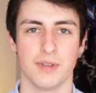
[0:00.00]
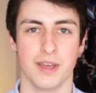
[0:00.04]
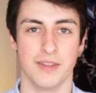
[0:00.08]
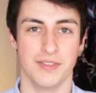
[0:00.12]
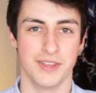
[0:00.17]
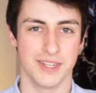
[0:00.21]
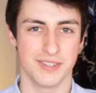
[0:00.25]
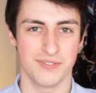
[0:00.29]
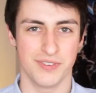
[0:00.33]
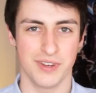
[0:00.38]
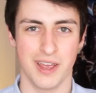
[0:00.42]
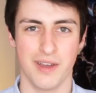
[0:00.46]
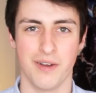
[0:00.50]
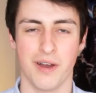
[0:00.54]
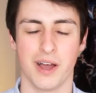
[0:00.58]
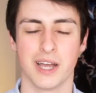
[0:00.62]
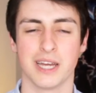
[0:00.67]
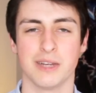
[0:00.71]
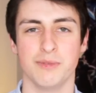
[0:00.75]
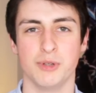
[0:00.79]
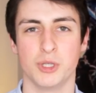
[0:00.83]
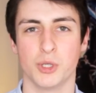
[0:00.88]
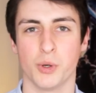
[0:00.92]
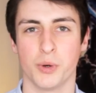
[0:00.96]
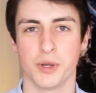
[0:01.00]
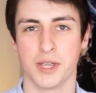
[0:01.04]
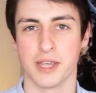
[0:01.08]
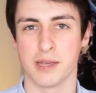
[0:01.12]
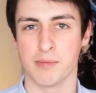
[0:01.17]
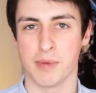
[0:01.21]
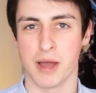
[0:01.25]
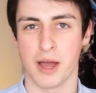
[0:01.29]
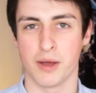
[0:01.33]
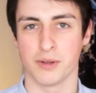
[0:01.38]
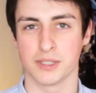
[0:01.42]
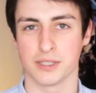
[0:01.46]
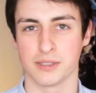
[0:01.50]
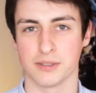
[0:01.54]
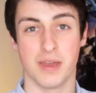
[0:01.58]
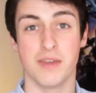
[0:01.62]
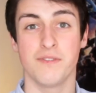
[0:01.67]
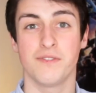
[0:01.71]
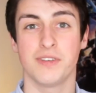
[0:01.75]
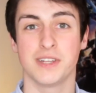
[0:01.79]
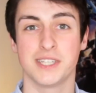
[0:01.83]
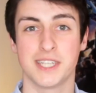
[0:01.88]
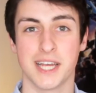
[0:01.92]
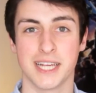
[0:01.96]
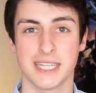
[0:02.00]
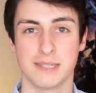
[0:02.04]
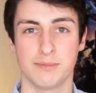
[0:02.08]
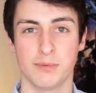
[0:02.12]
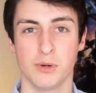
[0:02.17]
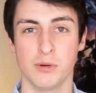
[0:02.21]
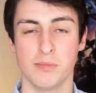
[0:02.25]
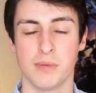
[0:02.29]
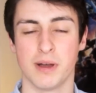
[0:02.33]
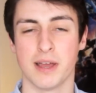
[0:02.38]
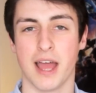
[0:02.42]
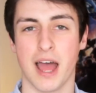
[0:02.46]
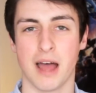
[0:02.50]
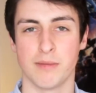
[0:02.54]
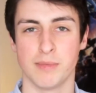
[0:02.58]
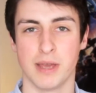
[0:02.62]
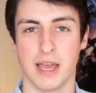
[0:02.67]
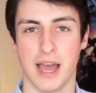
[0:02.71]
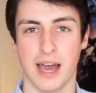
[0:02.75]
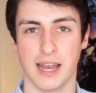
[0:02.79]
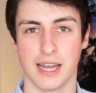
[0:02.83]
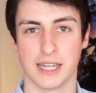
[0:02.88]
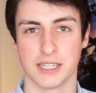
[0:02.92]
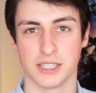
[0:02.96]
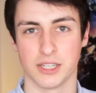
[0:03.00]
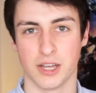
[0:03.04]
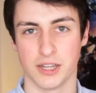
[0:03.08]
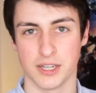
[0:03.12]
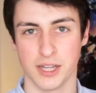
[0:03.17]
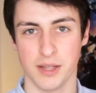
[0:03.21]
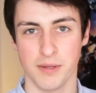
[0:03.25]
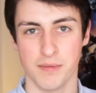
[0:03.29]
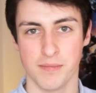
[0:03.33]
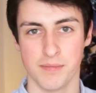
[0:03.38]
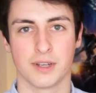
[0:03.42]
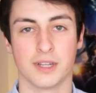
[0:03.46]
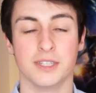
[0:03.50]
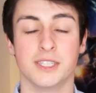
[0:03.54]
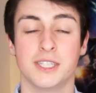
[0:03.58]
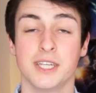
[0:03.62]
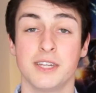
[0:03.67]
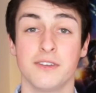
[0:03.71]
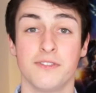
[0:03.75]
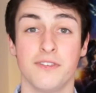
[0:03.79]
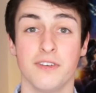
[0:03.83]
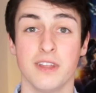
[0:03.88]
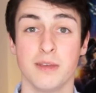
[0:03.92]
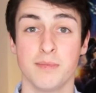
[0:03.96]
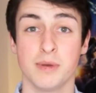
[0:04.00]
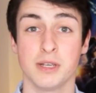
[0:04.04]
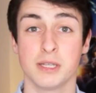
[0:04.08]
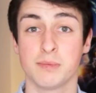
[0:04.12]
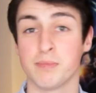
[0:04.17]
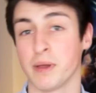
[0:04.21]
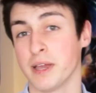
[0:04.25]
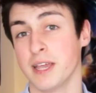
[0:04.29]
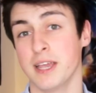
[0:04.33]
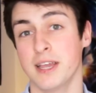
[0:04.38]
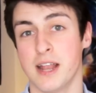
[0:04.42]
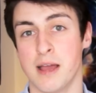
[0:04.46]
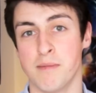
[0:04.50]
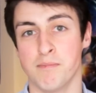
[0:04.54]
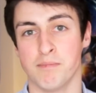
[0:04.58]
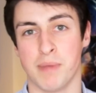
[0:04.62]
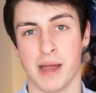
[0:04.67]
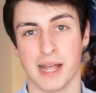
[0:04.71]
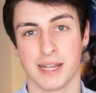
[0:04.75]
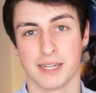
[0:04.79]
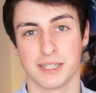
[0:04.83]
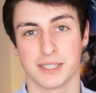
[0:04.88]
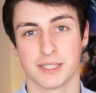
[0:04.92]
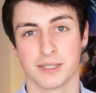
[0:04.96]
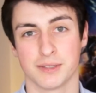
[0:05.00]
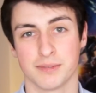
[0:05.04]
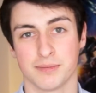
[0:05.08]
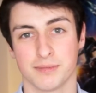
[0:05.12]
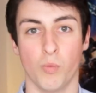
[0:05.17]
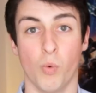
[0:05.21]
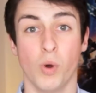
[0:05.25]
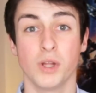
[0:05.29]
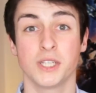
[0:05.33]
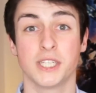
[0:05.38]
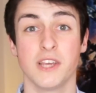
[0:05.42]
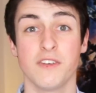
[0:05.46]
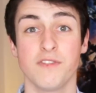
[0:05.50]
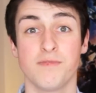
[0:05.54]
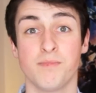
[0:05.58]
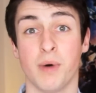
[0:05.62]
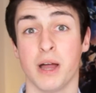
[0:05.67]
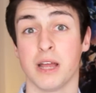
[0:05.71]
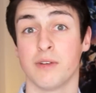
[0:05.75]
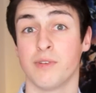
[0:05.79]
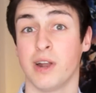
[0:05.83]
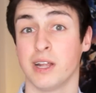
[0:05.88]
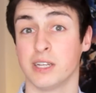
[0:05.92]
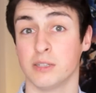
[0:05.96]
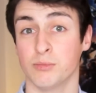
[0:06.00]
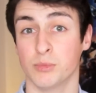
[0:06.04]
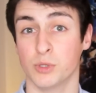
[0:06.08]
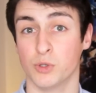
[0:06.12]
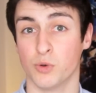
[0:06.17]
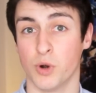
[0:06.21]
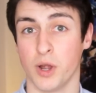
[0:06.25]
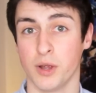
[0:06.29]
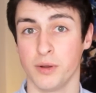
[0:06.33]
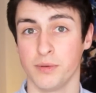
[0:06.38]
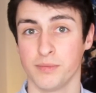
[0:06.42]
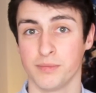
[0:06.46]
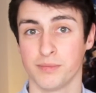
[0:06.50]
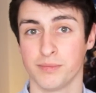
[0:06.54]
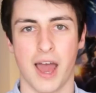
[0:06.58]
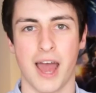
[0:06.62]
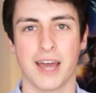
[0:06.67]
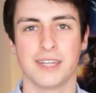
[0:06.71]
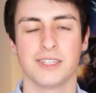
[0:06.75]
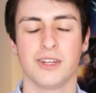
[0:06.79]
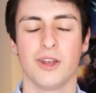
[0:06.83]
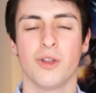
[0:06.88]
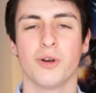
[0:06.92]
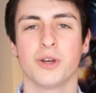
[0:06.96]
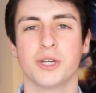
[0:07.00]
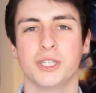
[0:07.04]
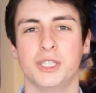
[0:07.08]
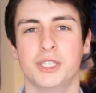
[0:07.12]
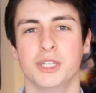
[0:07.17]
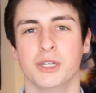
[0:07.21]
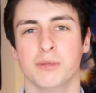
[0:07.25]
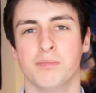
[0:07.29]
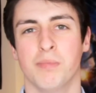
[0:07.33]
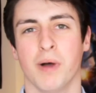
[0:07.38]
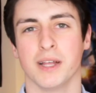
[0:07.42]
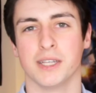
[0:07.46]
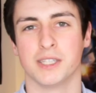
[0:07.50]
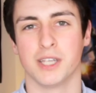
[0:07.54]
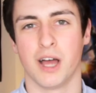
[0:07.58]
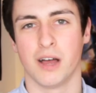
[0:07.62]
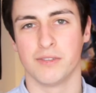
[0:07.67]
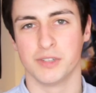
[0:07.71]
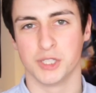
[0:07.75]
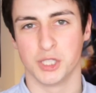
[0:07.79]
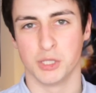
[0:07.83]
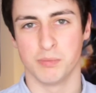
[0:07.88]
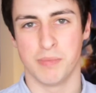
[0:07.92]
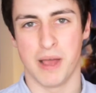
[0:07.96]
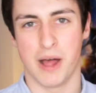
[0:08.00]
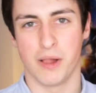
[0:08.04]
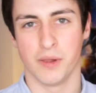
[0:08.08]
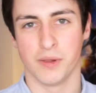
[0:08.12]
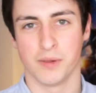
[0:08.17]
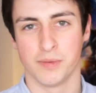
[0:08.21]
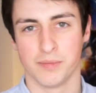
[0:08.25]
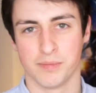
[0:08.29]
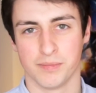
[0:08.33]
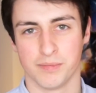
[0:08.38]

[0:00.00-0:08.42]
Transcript: In this video, I'm going to be talking about Infinitesimal by Amir Alexander, Consider Phlebas by Ian M. Banks, What If by Randall Munro, and Longitude by Dava Sobel.